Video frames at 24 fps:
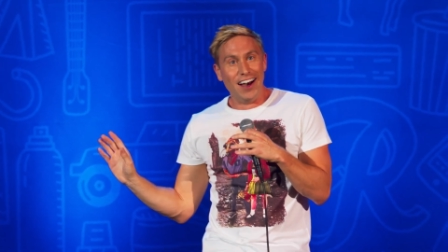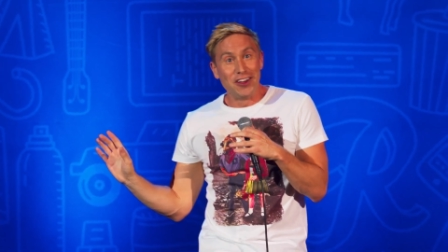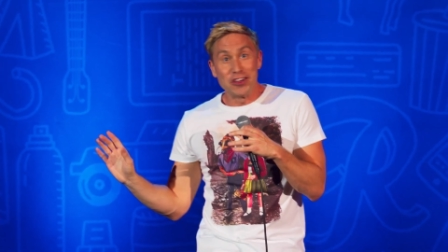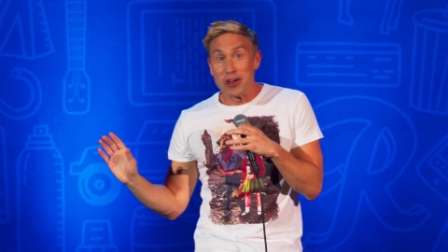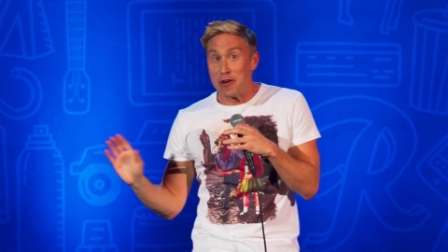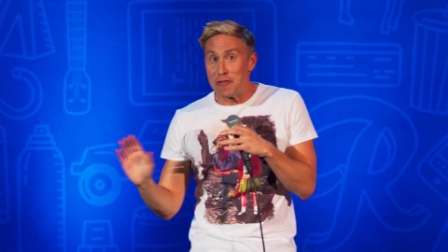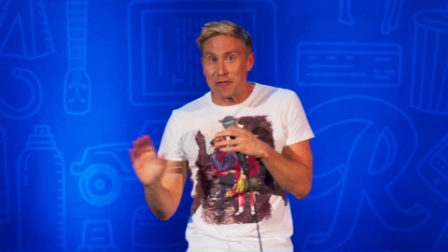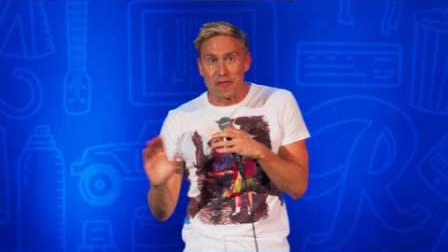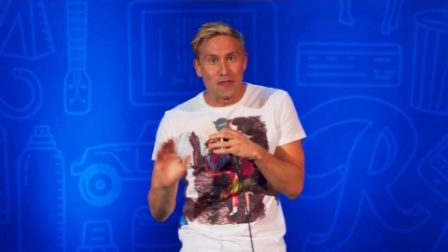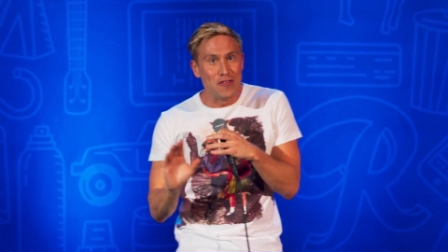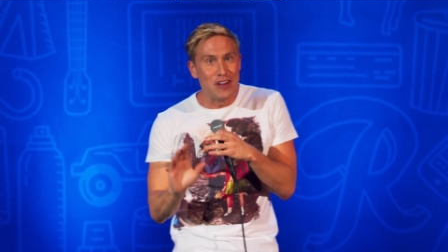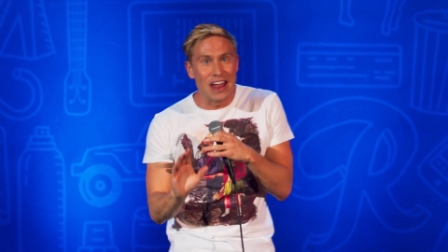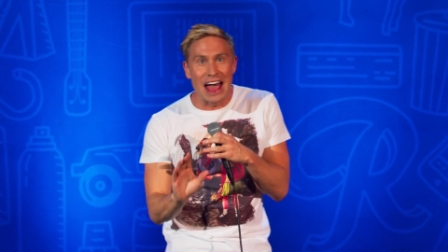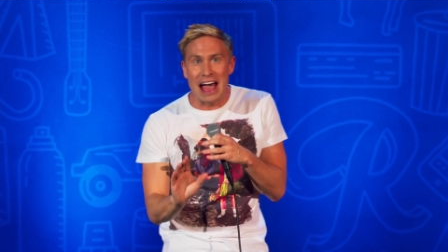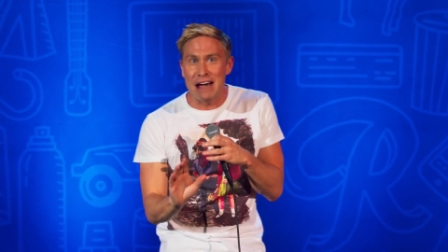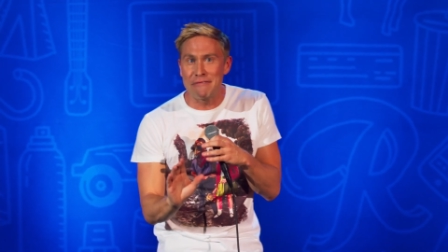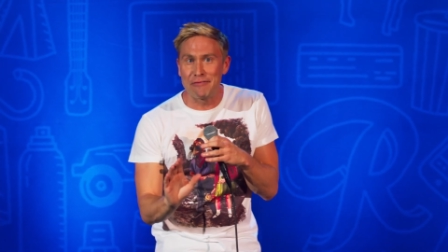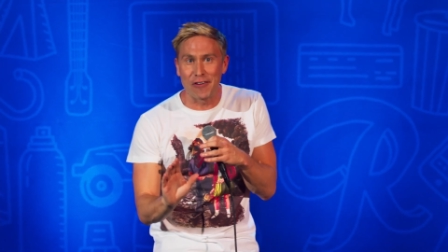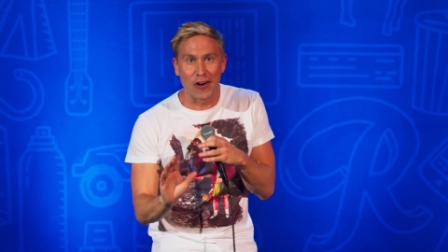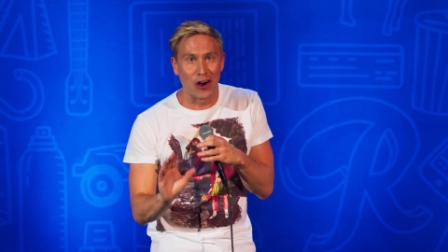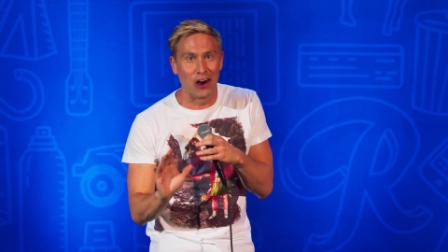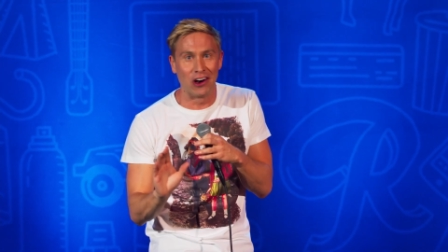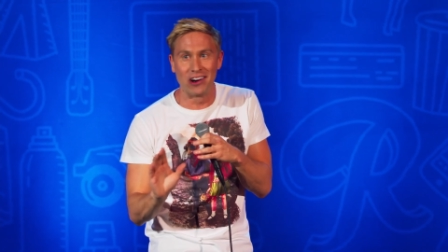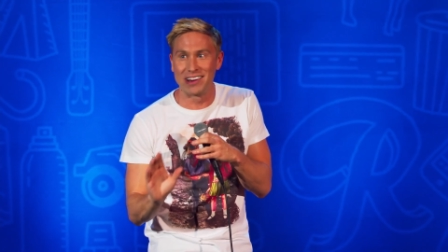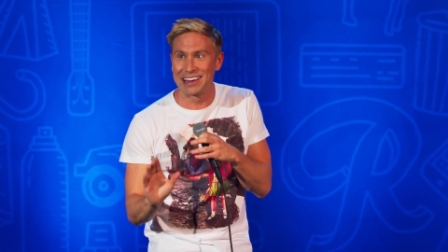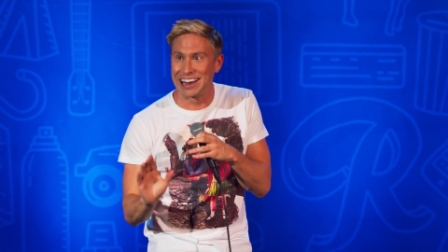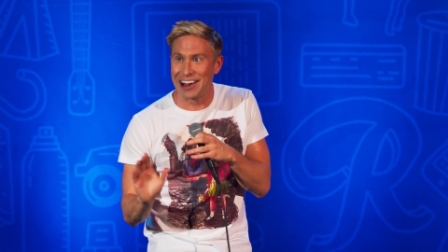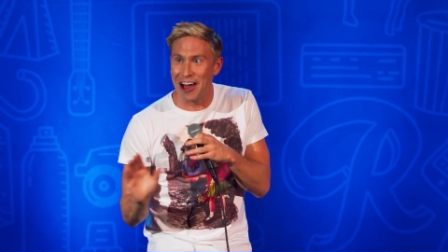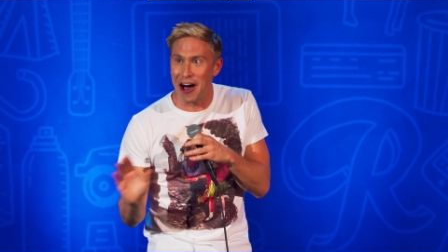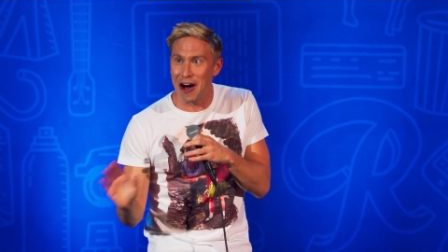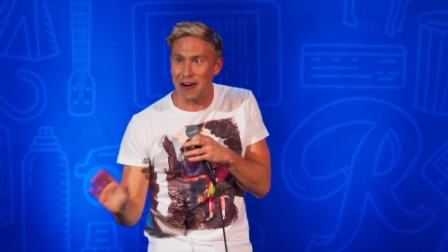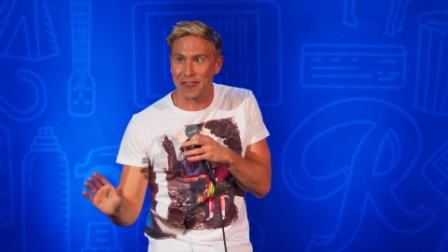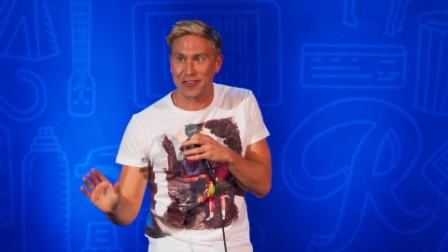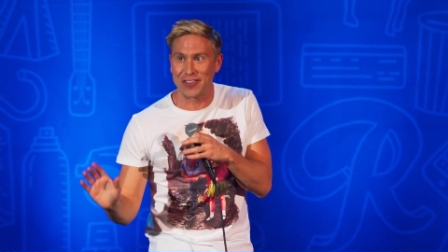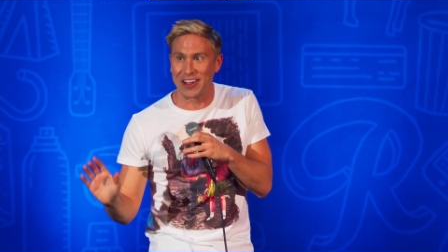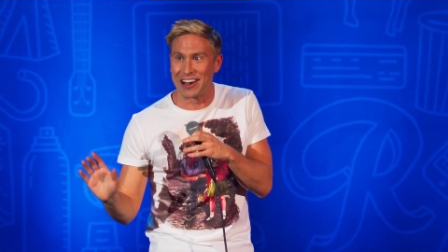You, you've never heard
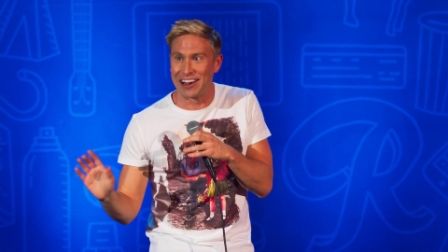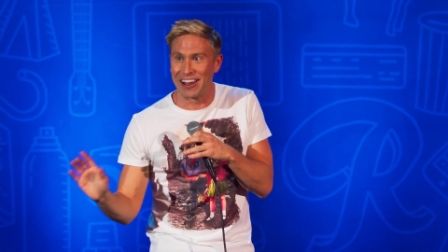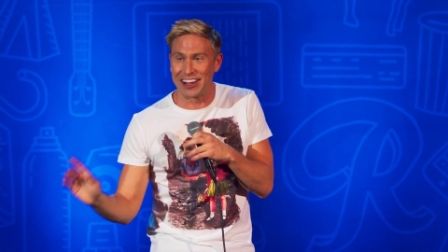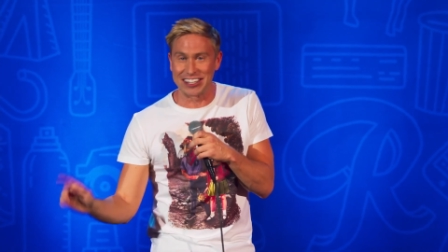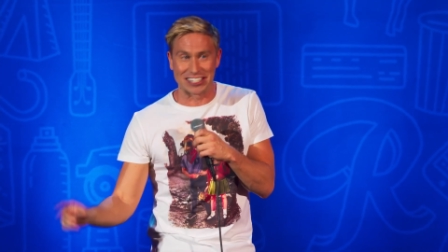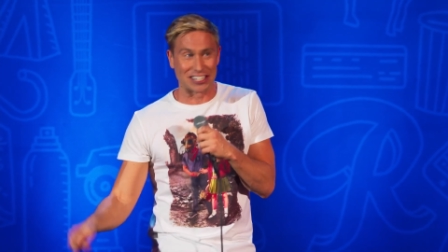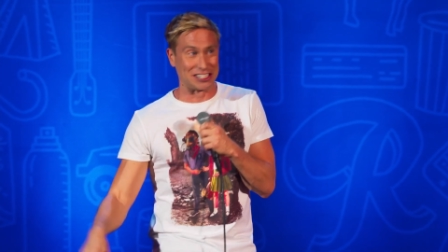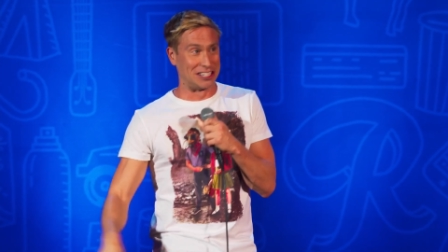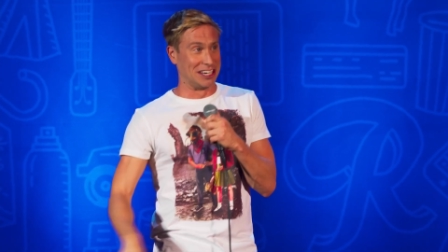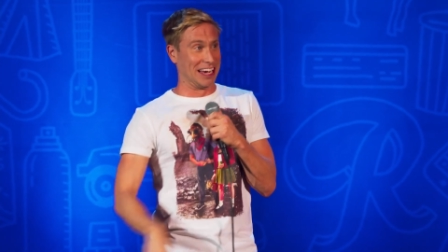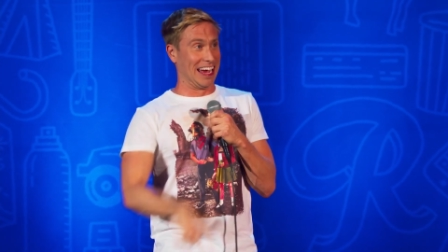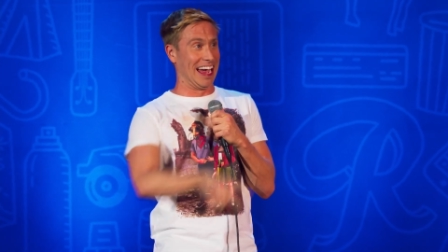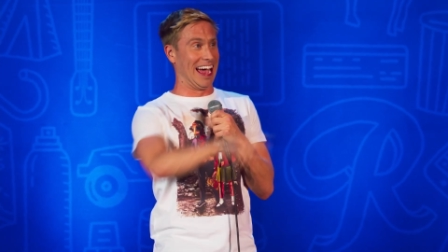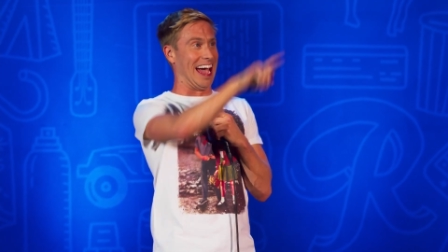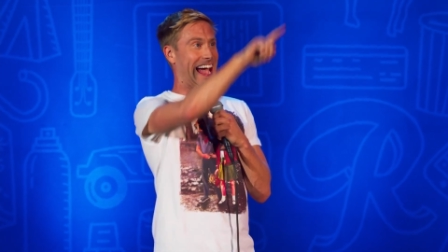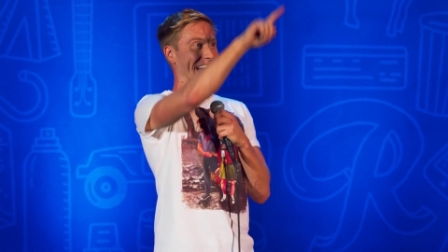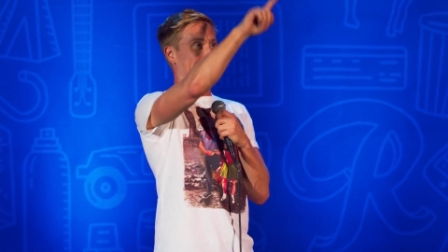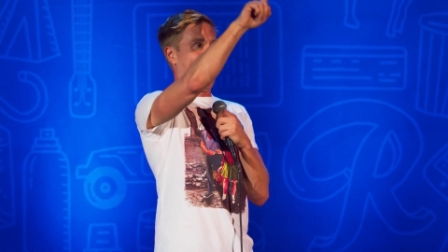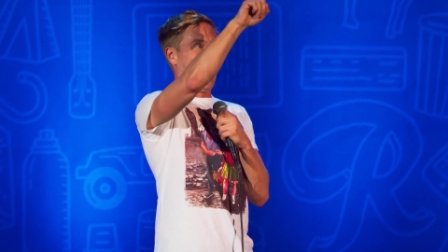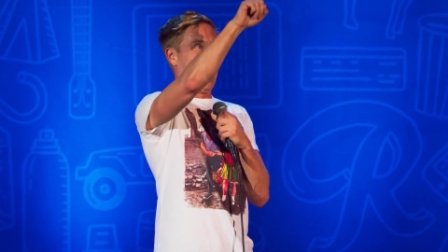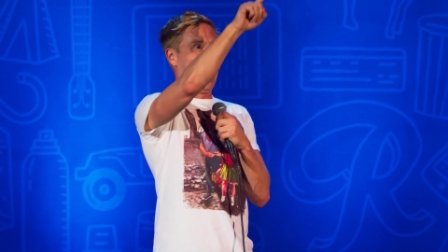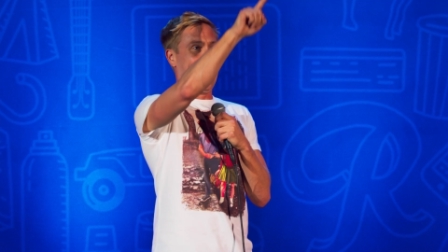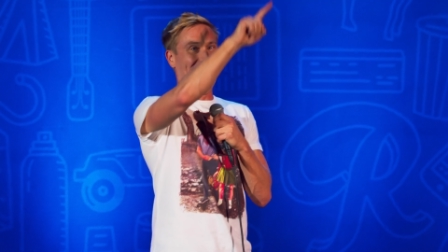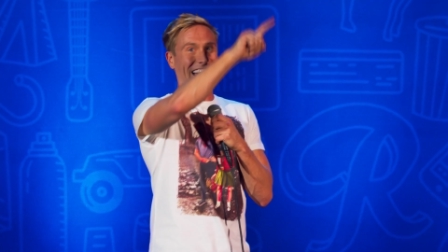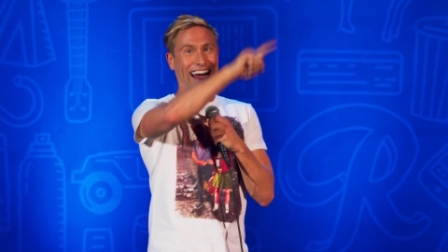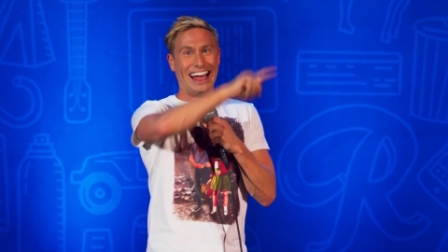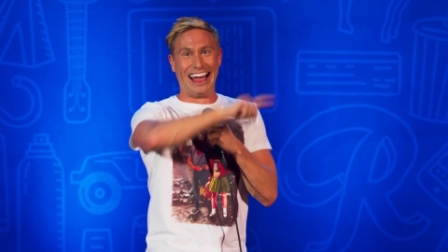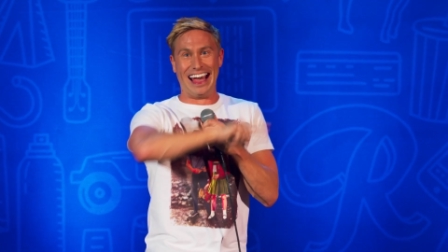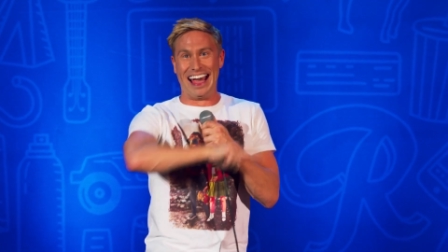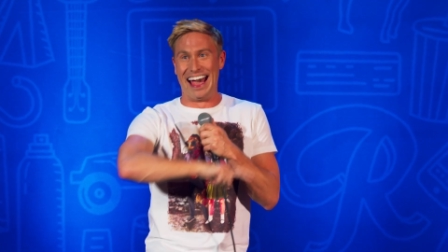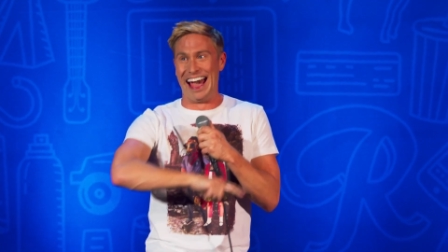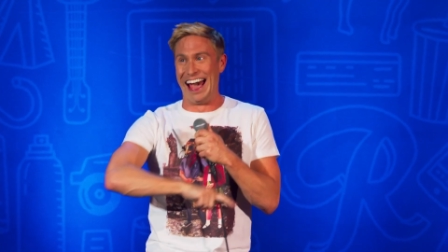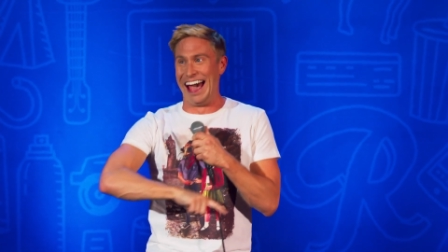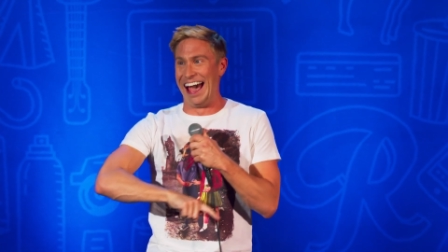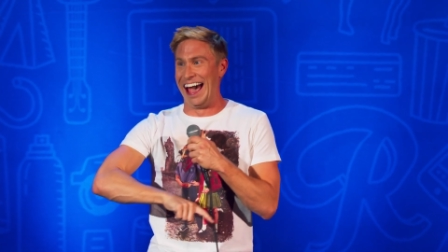laughter like this. Here, here.